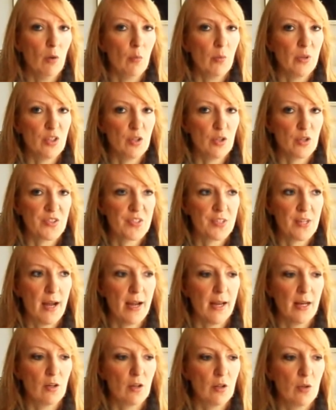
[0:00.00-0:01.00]
with your
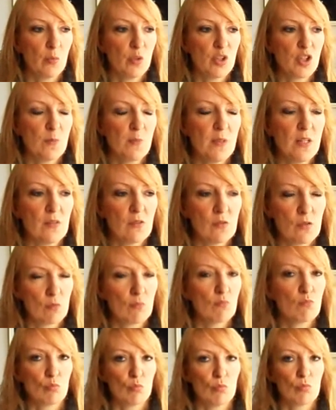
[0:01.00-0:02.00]
sign, which
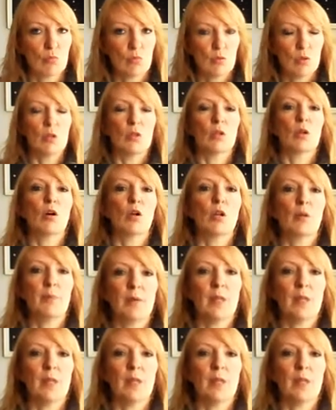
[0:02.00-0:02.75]
means you're gonna